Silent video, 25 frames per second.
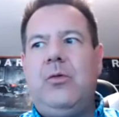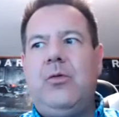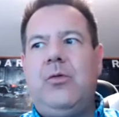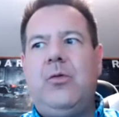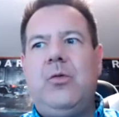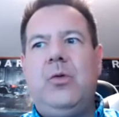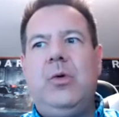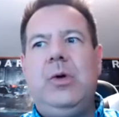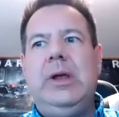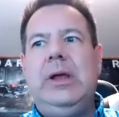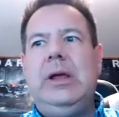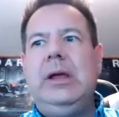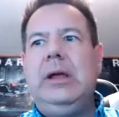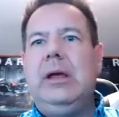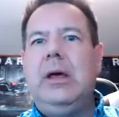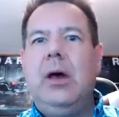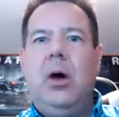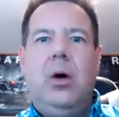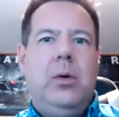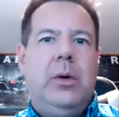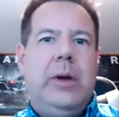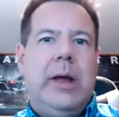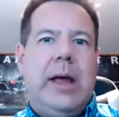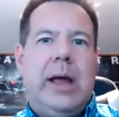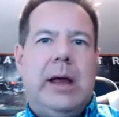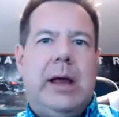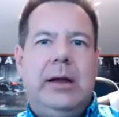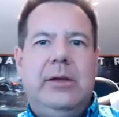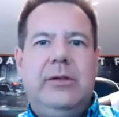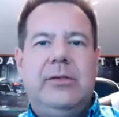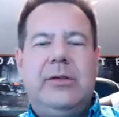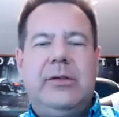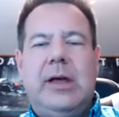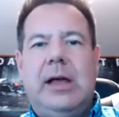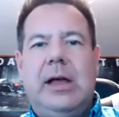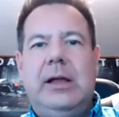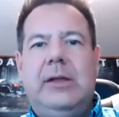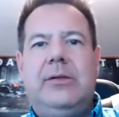free GoDaddy
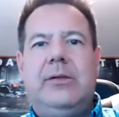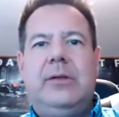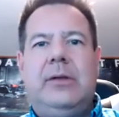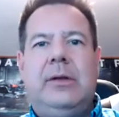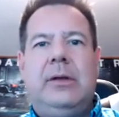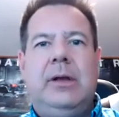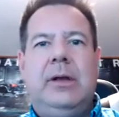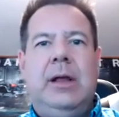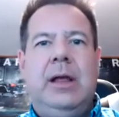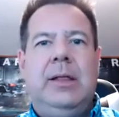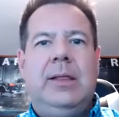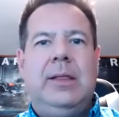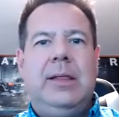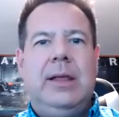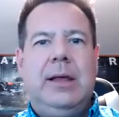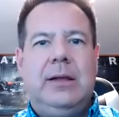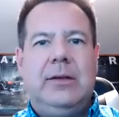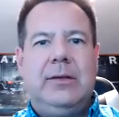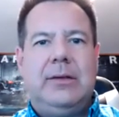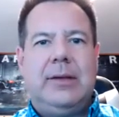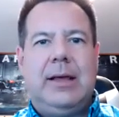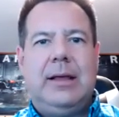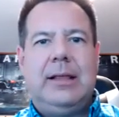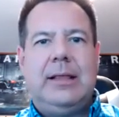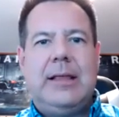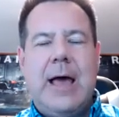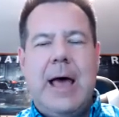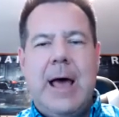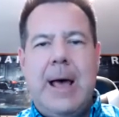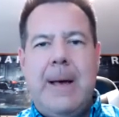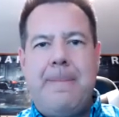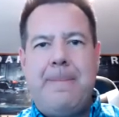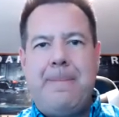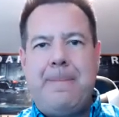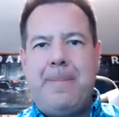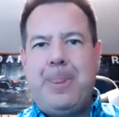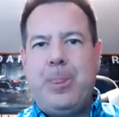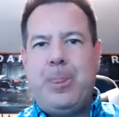sites and things like
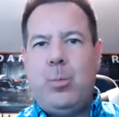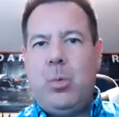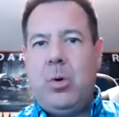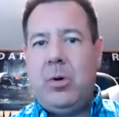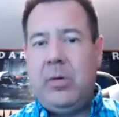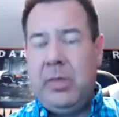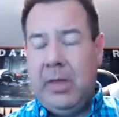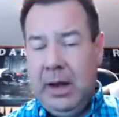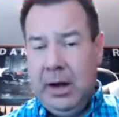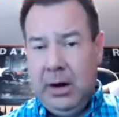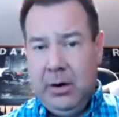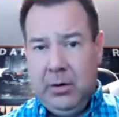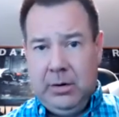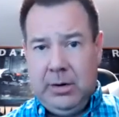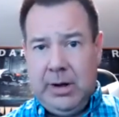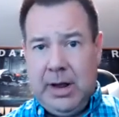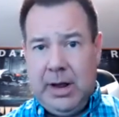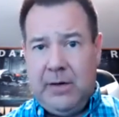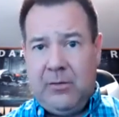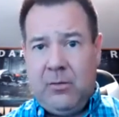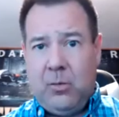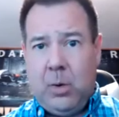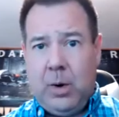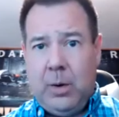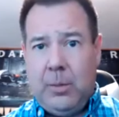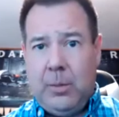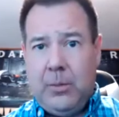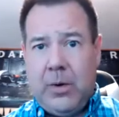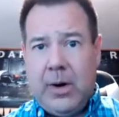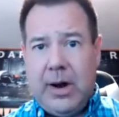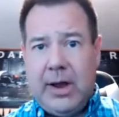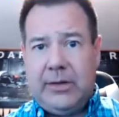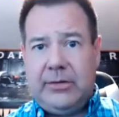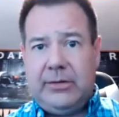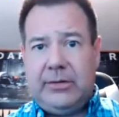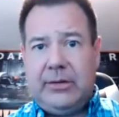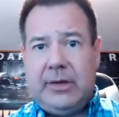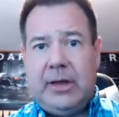that, where they don't have
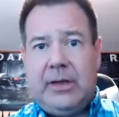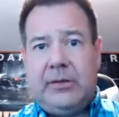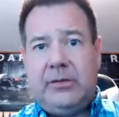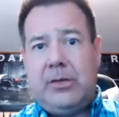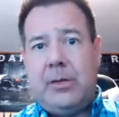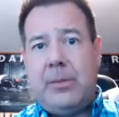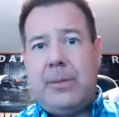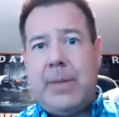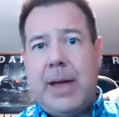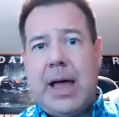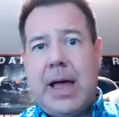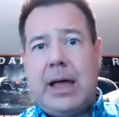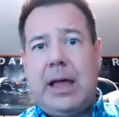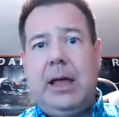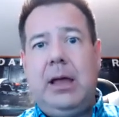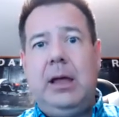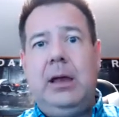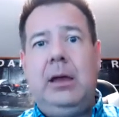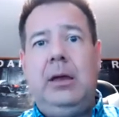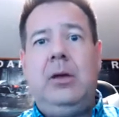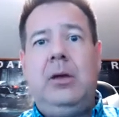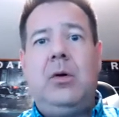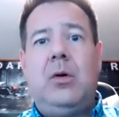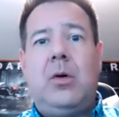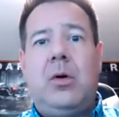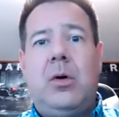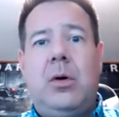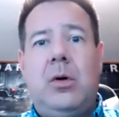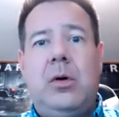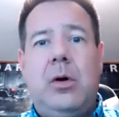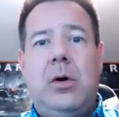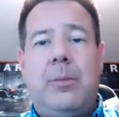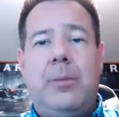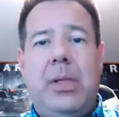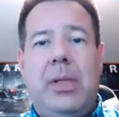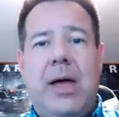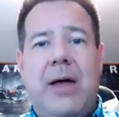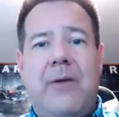WordPress as the backend or
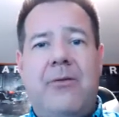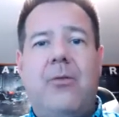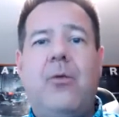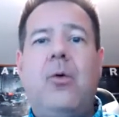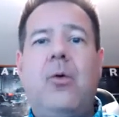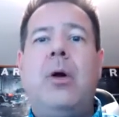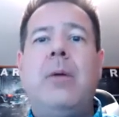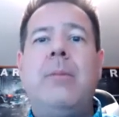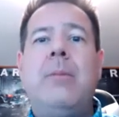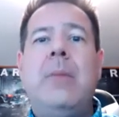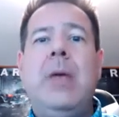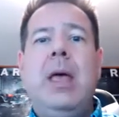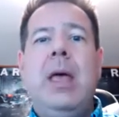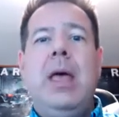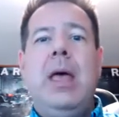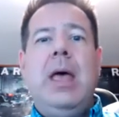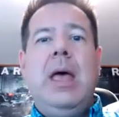your platform,